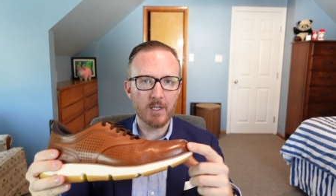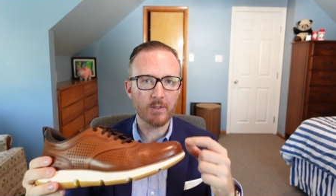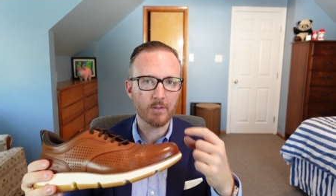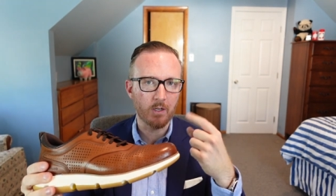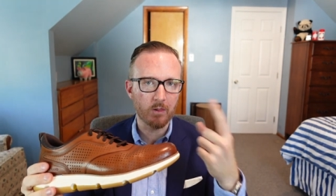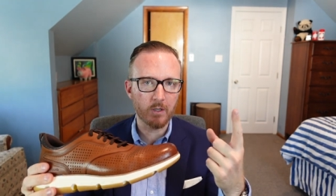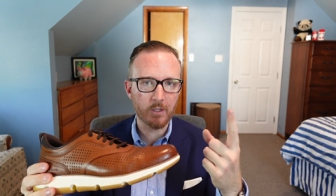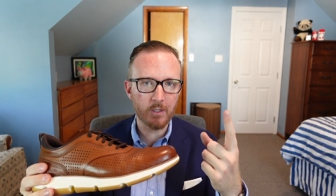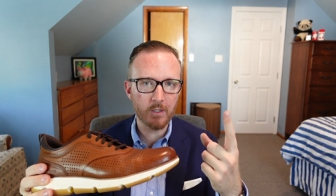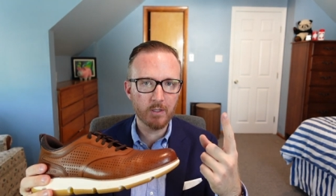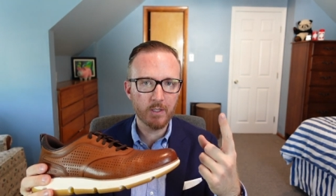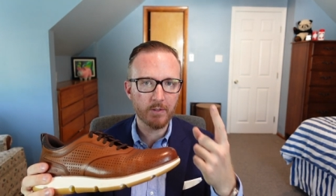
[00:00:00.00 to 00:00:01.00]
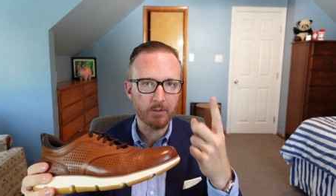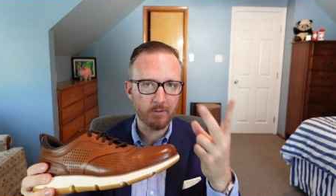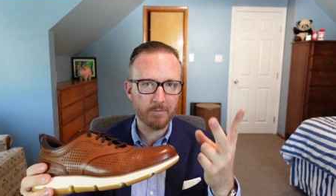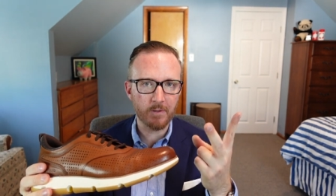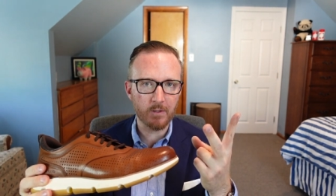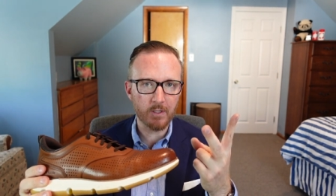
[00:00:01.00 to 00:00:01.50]
It's going to look good, it's going
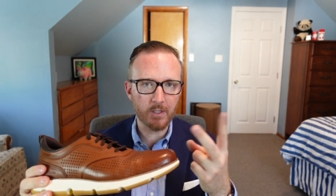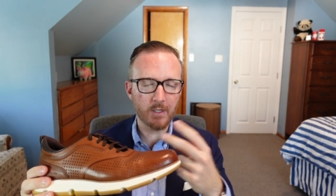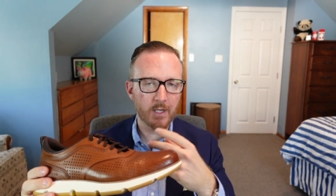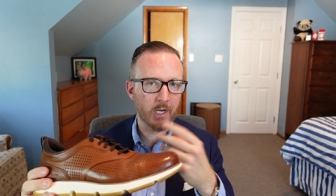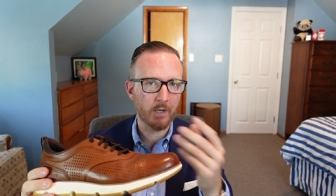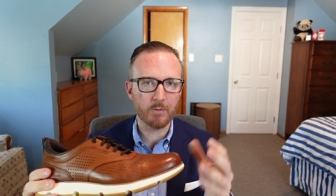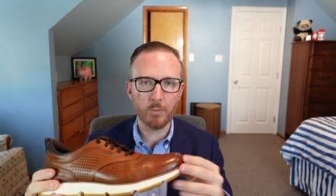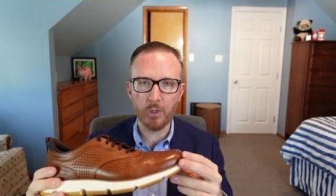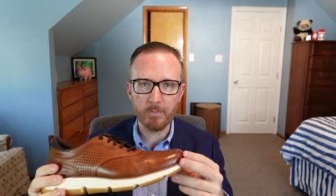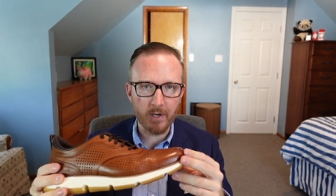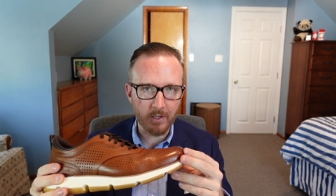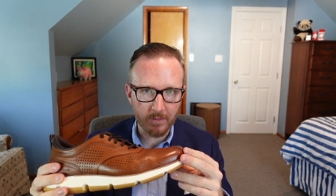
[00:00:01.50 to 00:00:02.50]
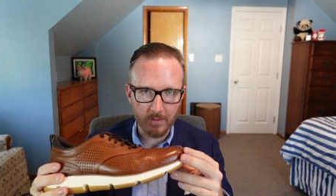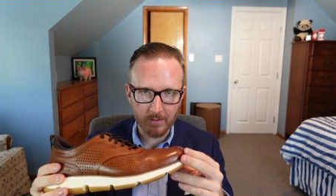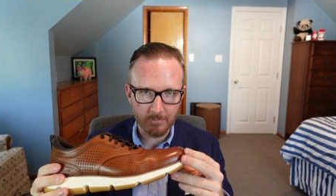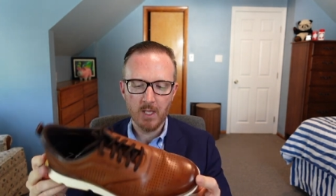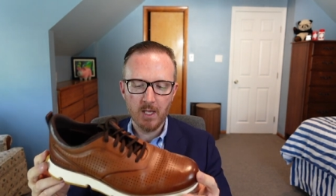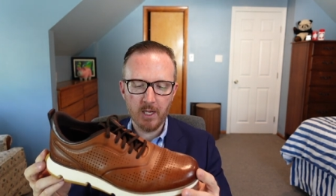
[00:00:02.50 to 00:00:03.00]
to feel good, I don't have to worry about anything.